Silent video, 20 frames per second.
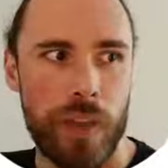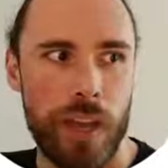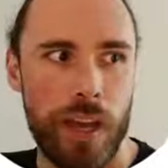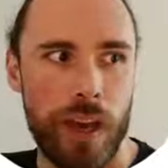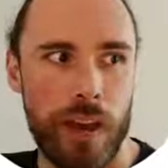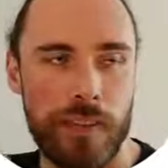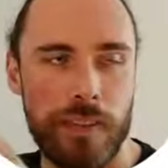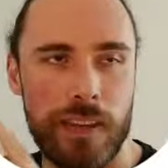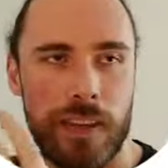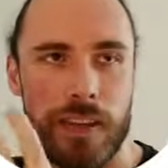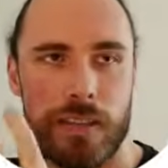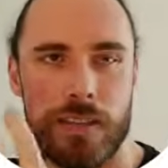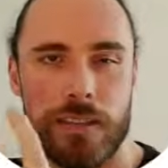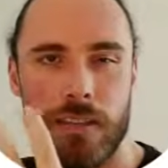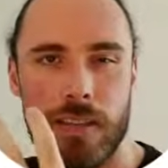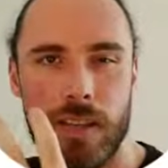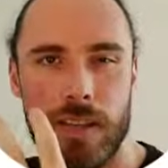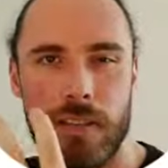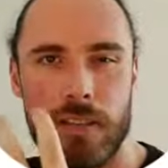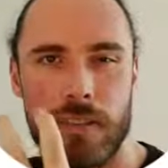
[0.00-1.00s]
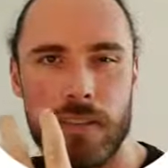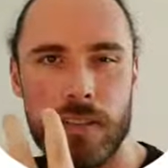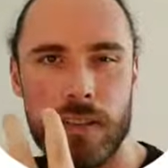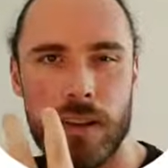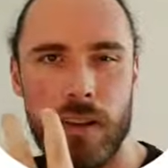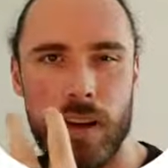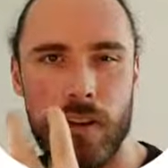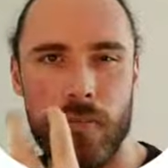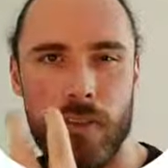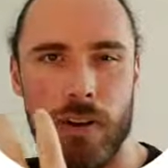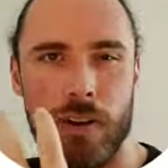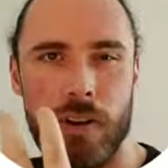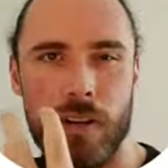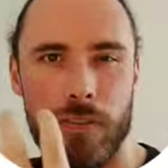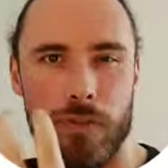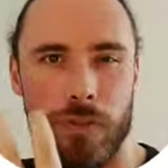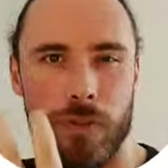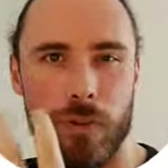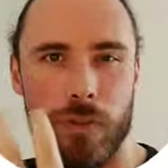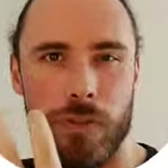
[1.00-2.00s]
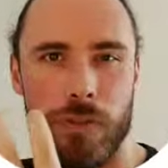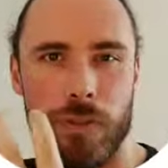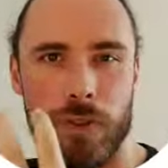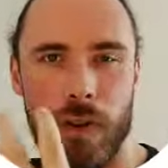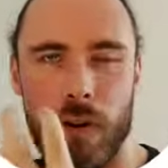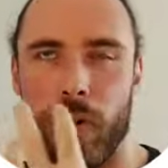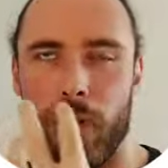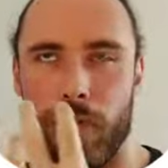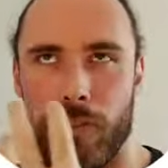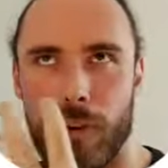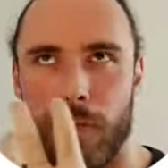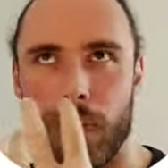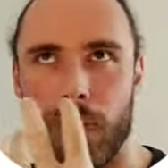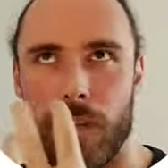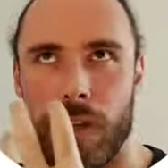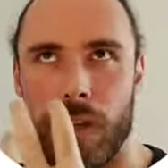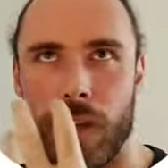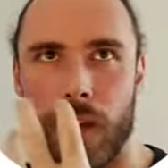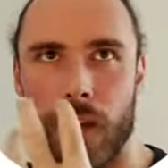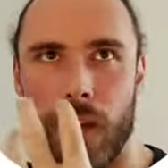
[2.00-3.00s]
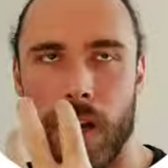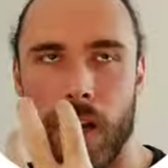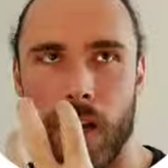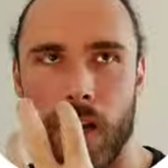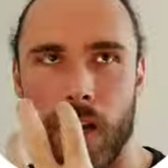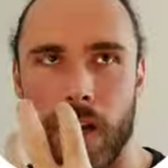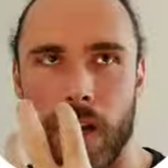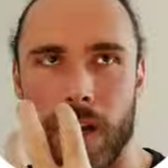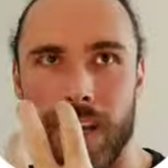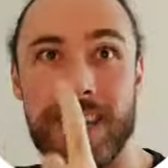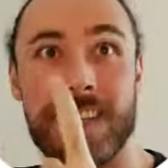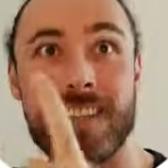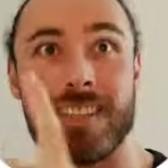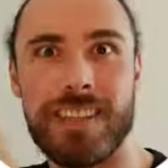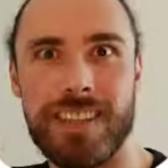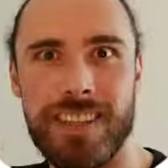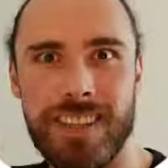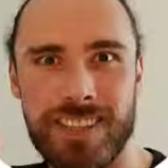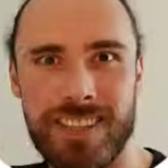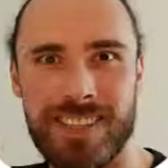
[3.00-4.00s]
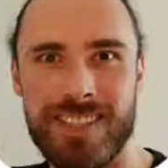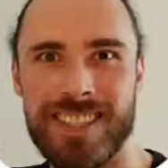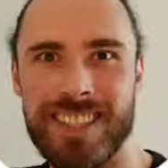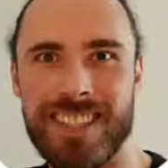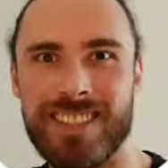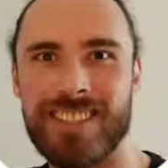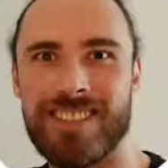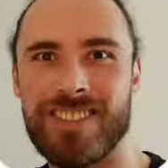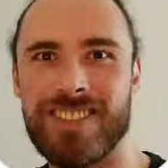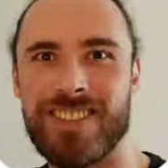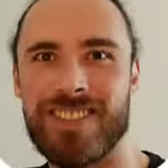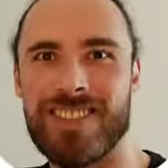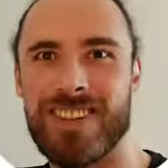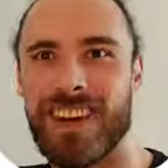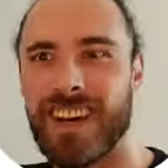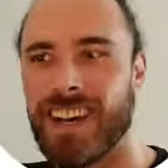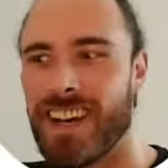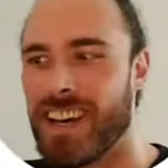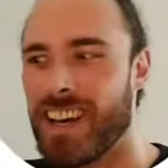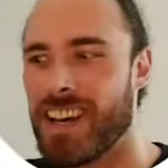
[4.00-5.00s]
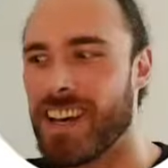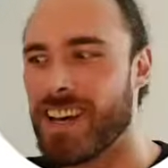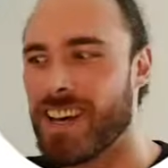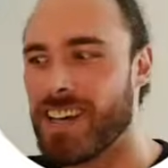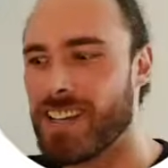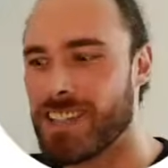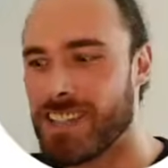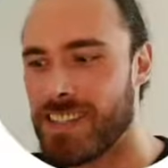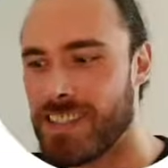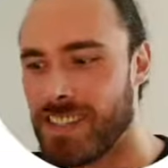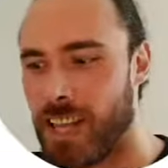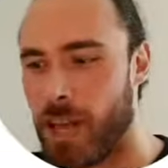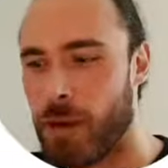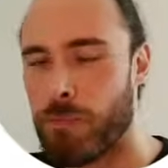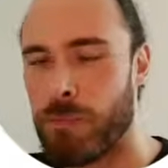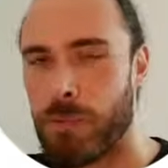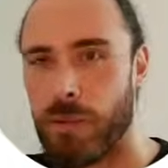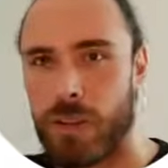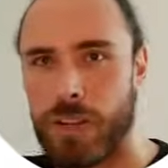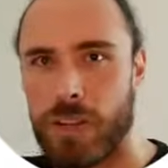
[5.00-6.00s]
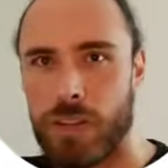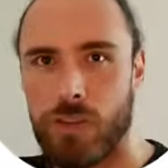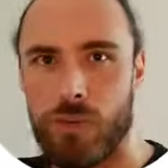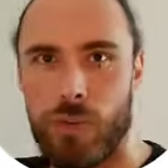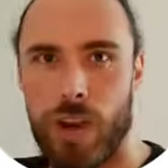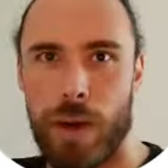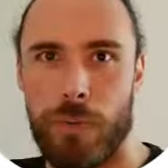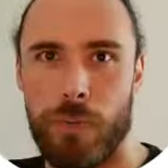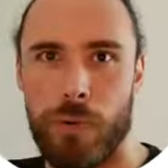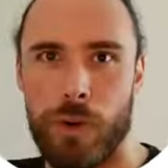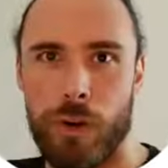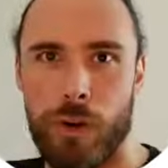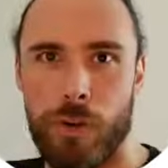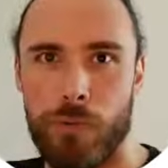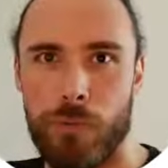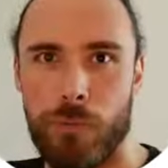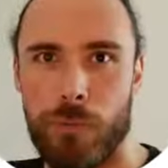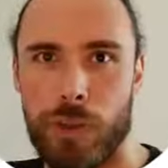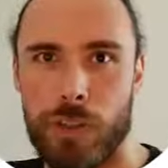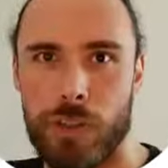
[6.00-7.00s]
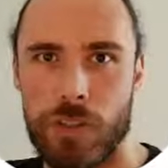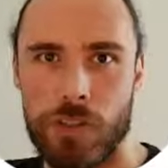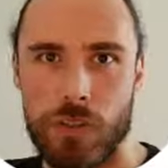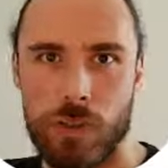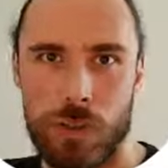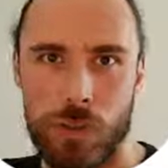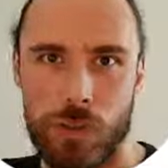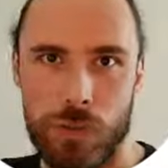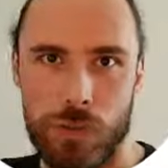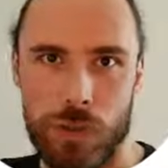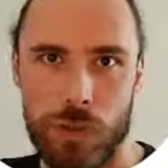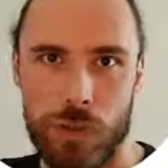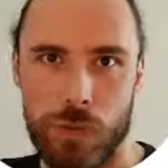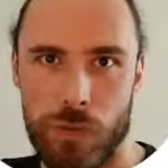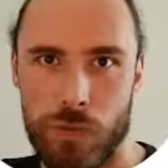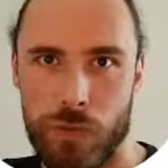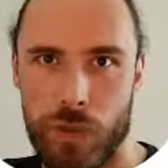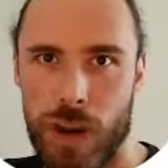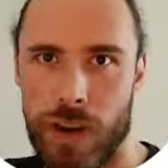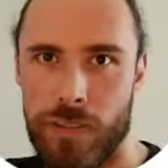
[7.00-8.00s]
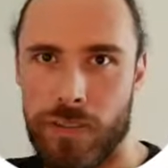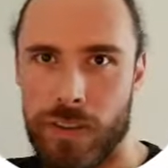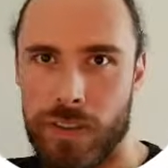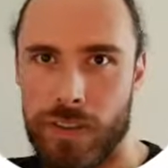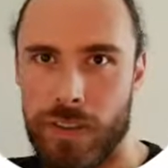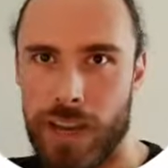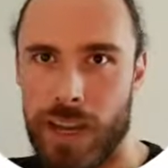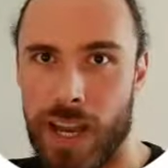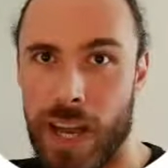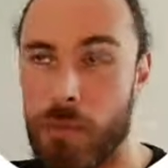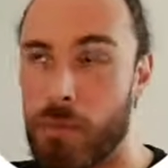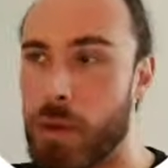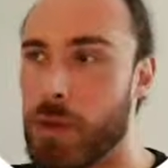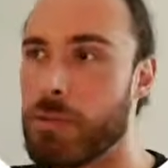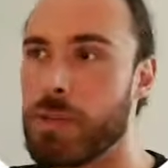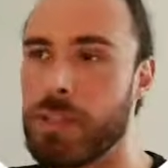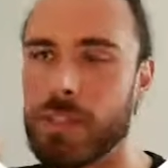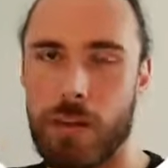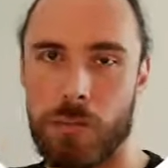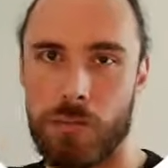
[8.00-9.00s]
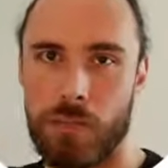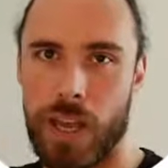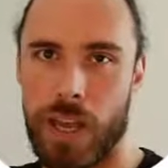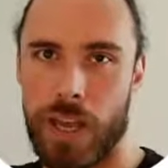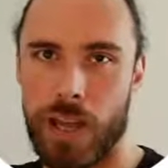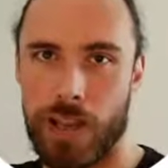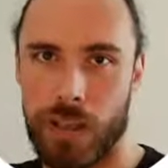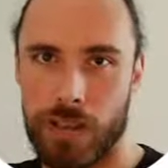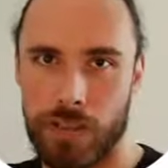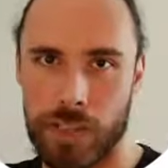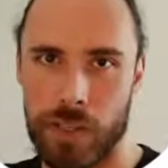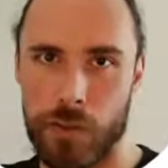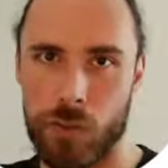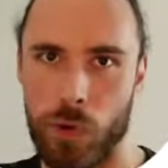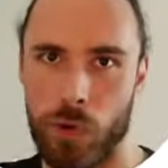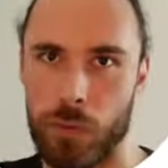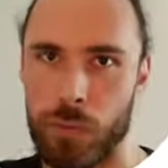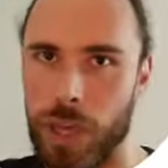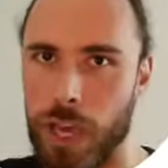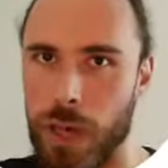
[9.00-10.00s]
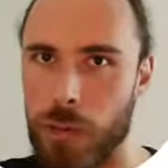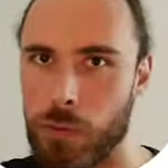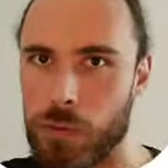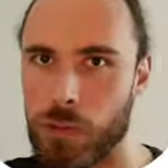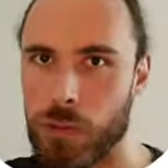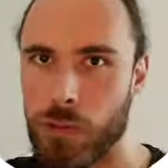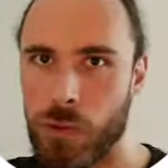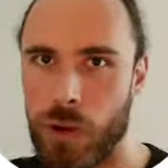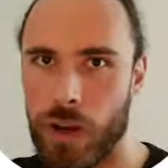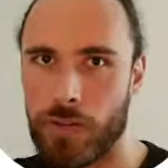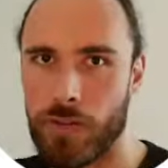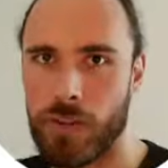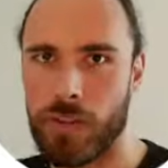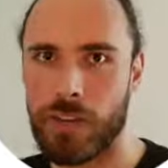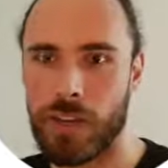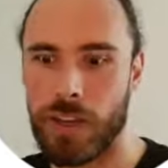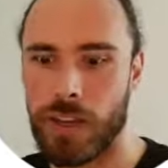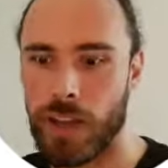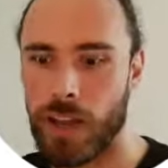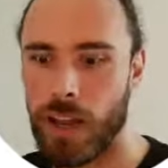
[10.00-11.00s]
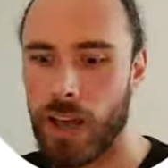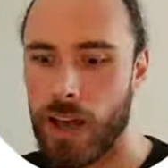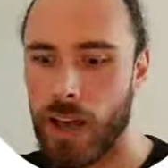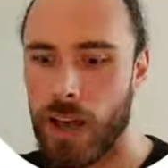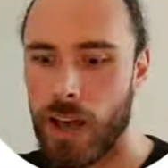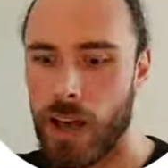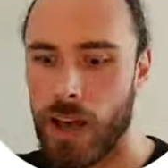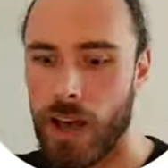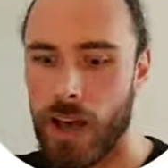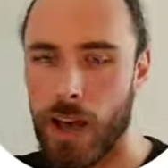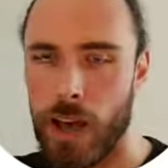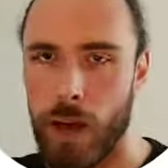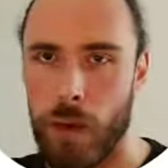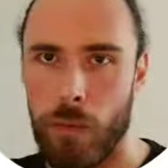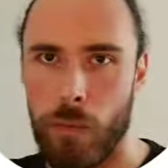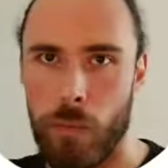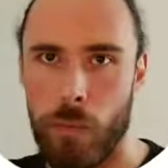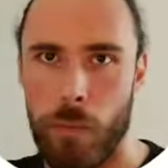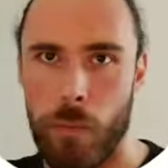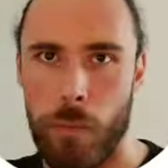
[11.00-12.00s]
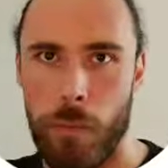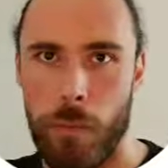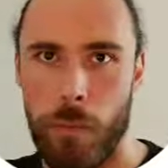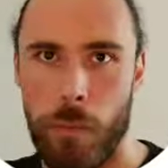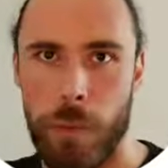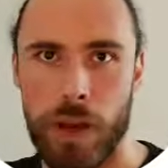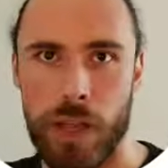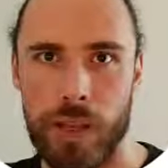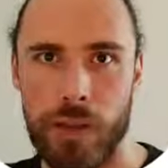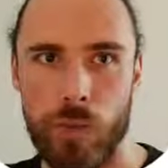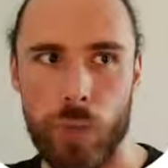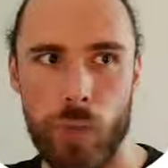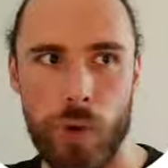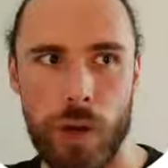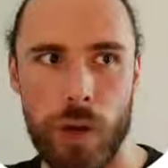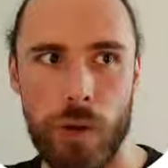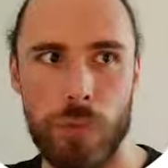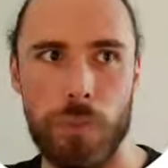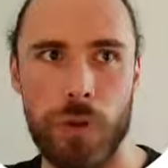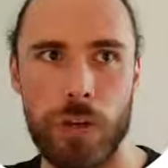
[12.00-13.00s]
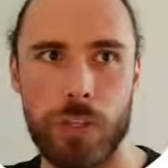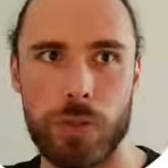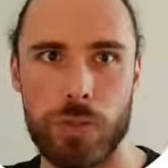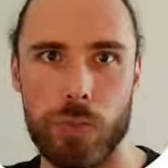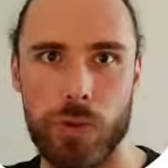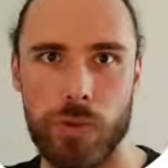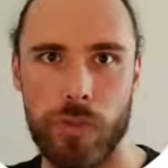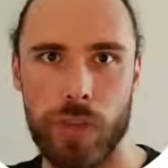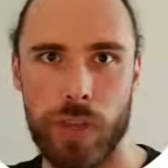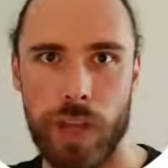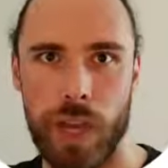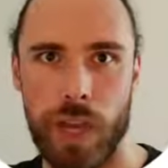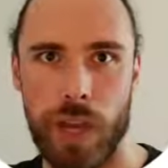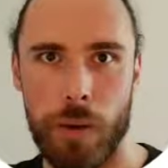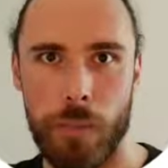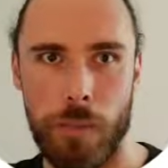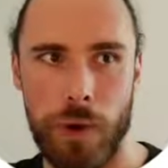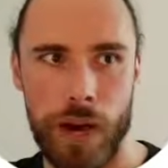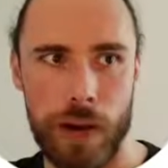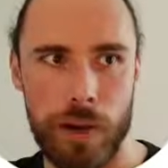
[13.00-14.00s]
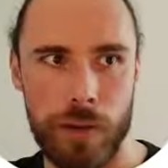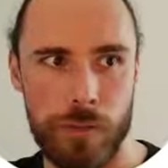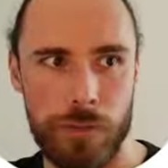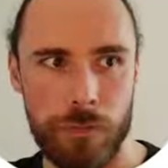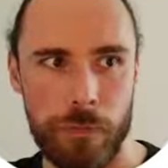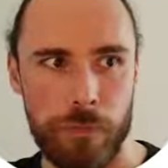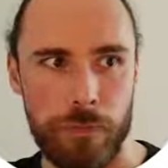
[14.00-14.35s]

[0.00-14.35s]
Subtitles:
I think it's very difficult, or very easy, to step in the trap of wanting to use a tool for everything. And maybe someday Logseq will be able to do everything, but we are much more thinking about